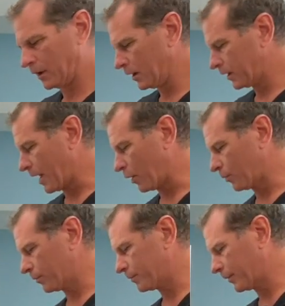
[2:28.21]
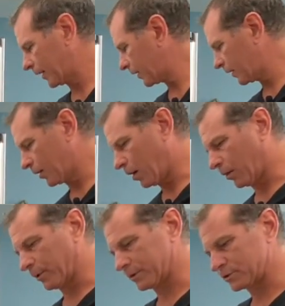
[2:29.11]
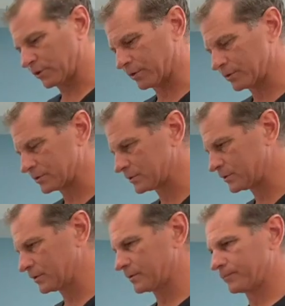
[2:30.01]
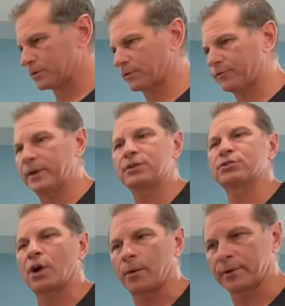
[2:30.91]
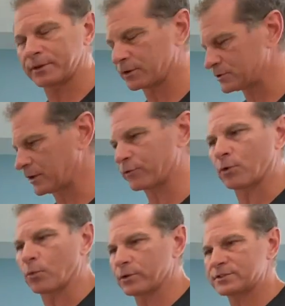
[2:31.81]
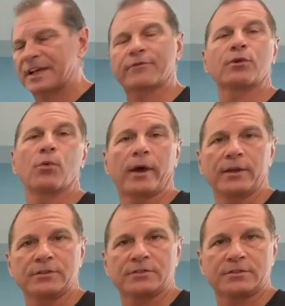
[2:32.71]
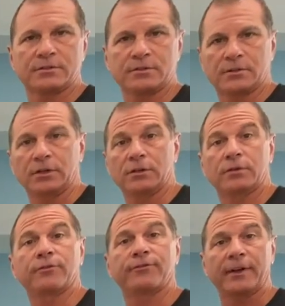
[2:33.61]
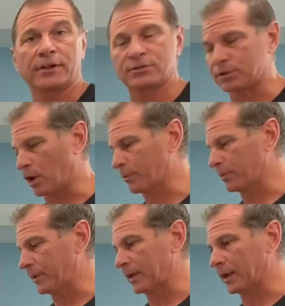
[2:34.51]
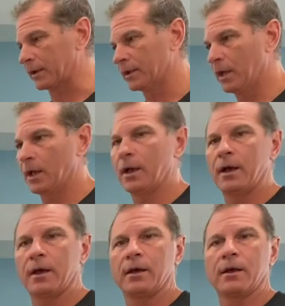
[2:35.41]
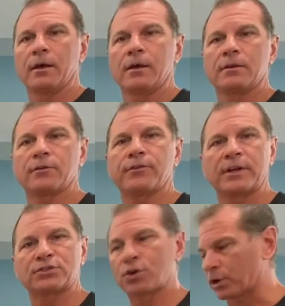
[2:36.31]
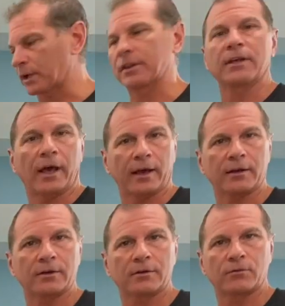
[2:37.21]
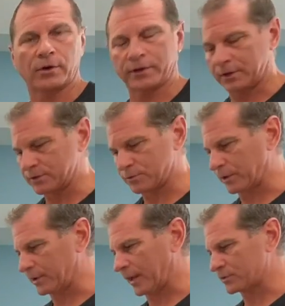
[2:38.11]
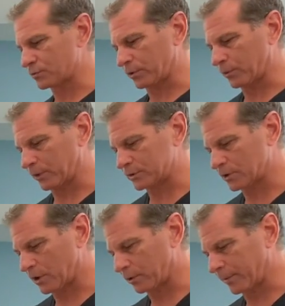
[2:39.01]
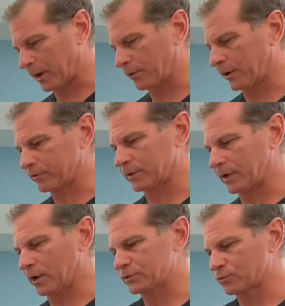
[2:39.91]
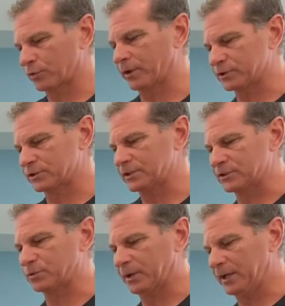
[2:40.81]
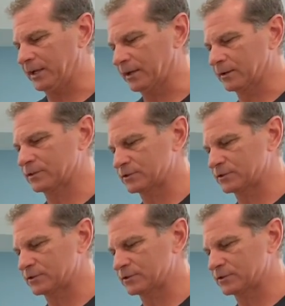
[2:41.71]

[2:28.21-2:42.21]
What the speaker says: Now, making an omelet. So to finish an omelet, there are several ways to finish the omelet, meaning to finish cooking the egg, really, because really that's really what it's all about. Everything else really just needs to be heated.